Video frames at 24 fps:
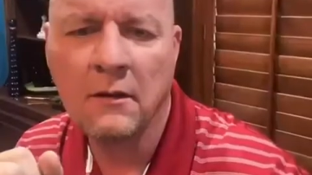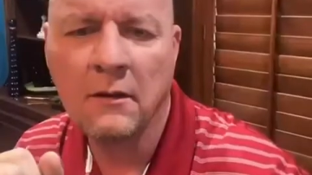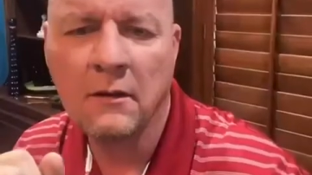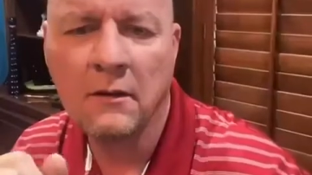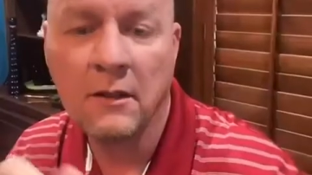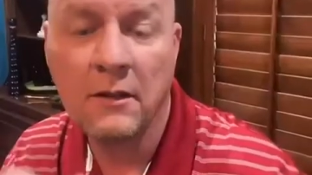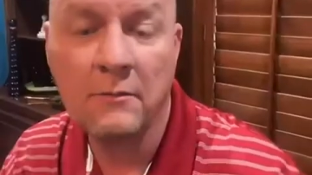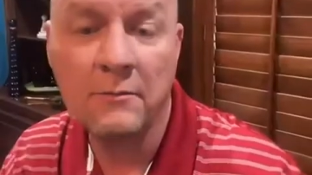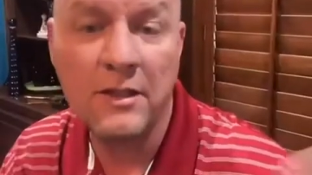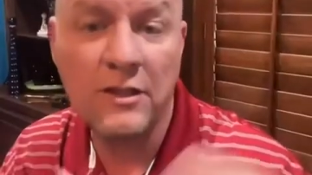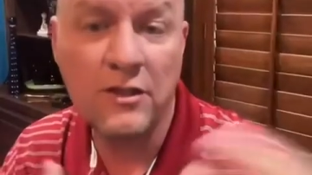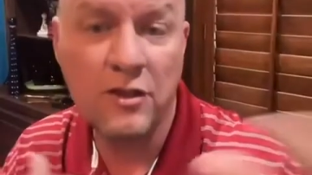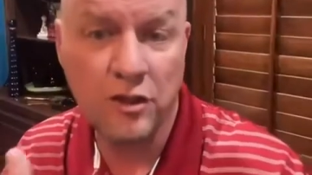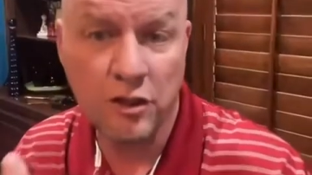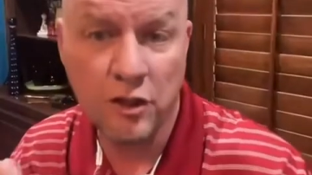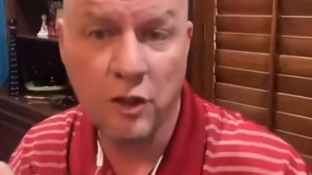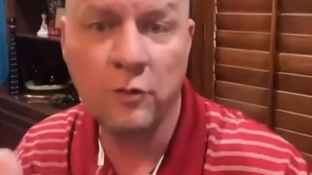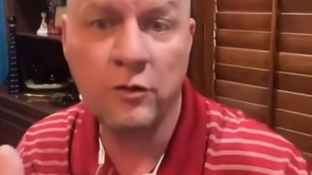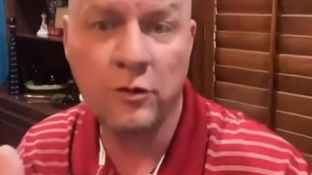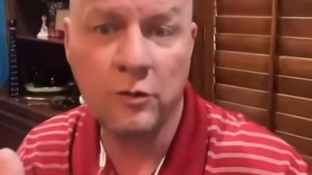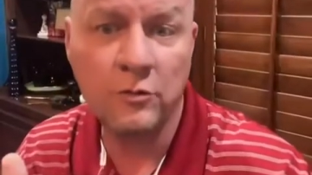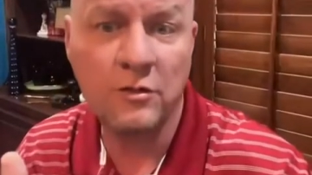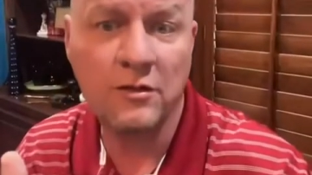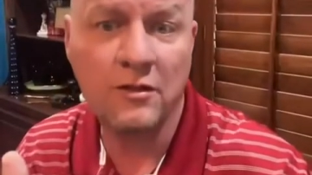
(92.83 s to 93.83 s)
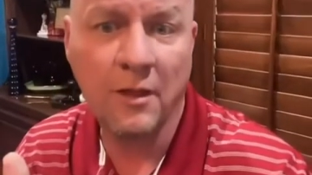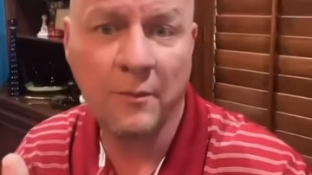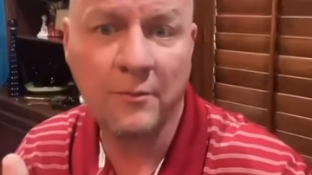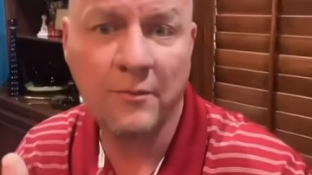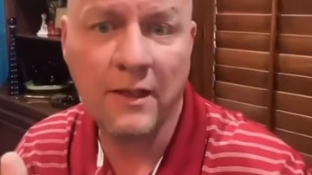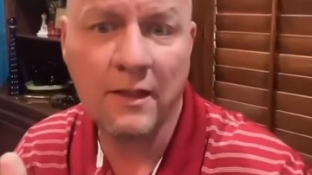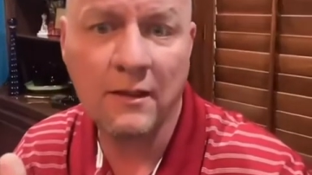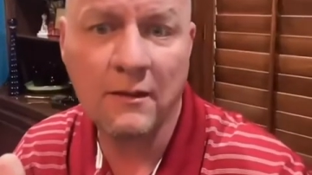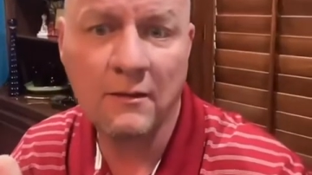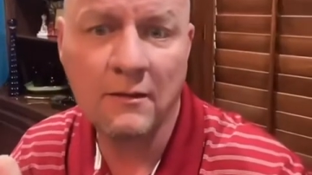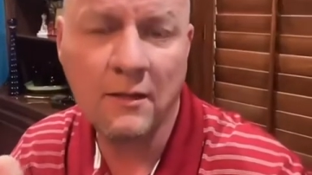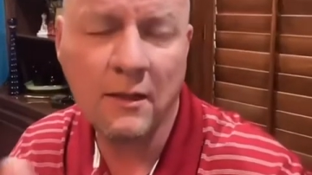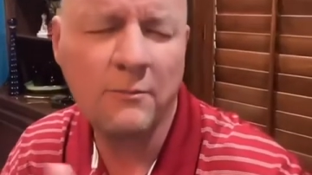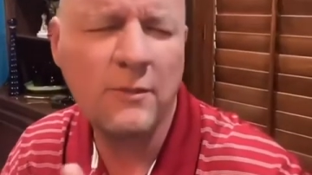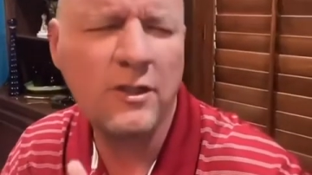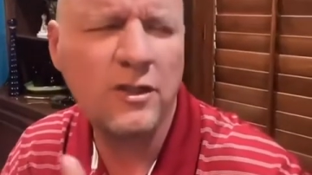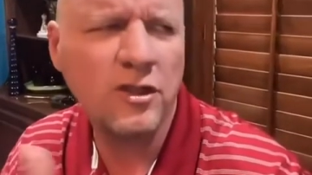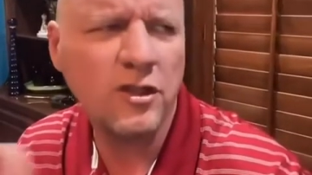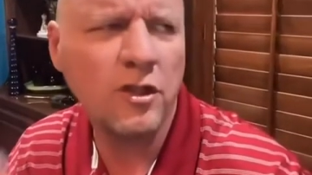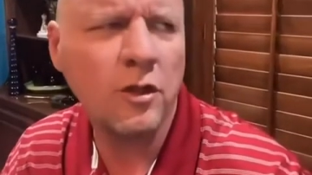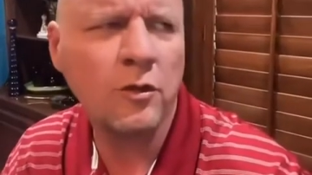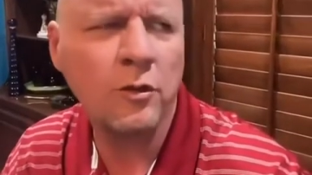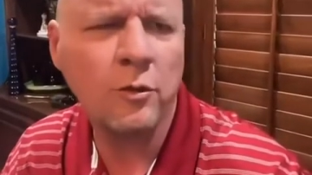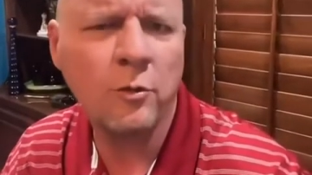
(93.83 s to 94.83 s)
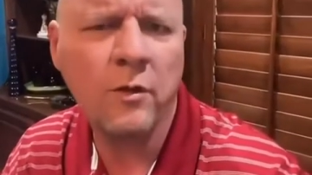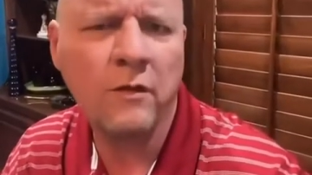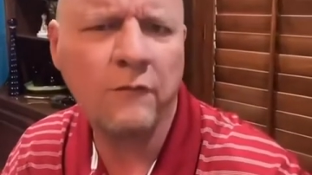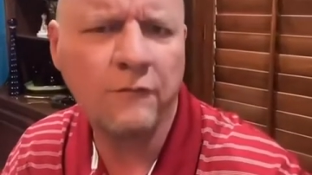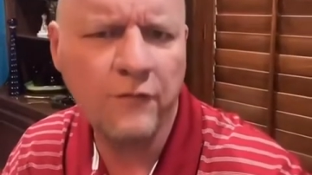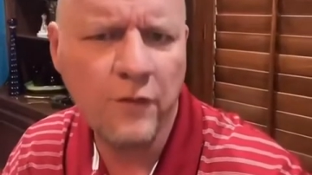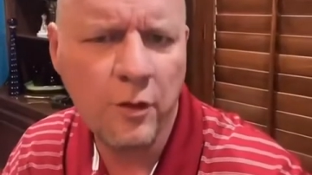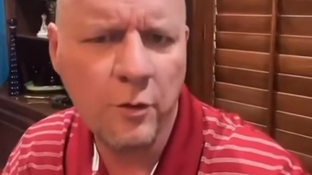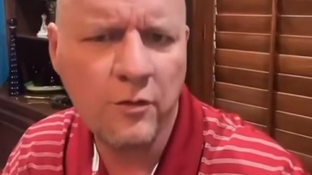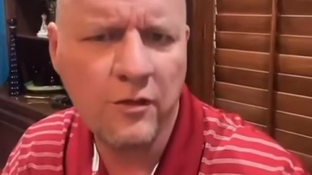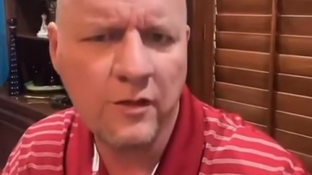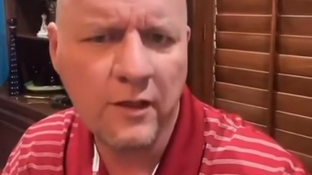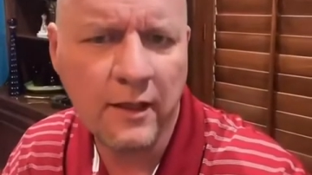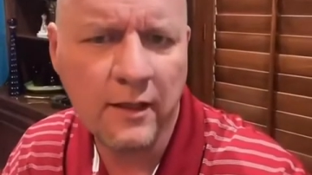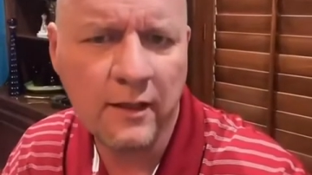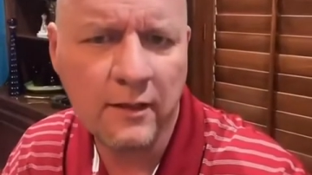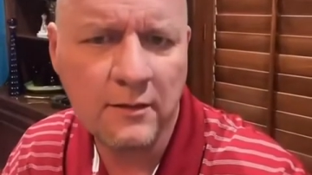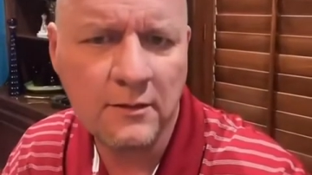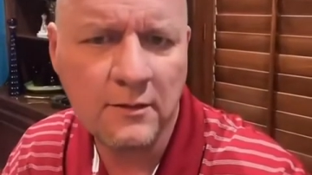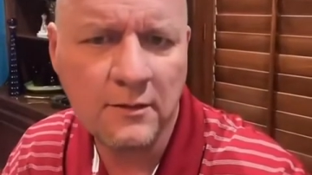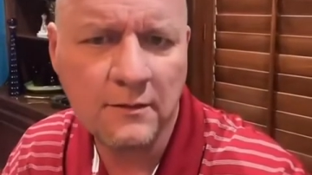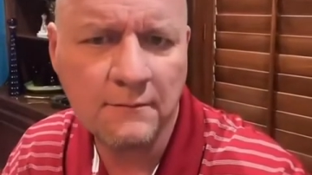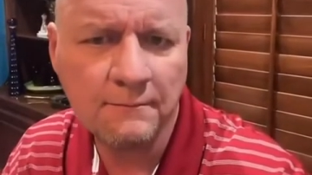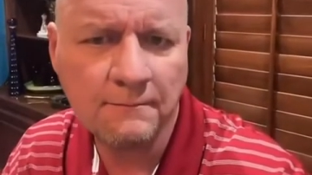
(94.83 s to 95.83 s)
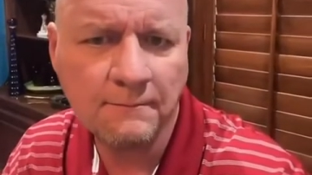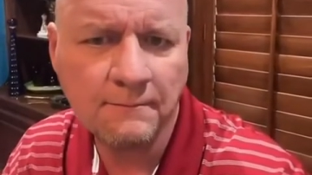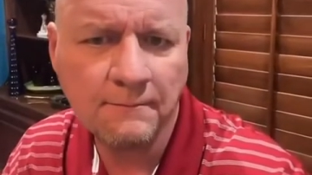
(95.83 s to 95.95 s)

Let me show you something. Let me show you a few things.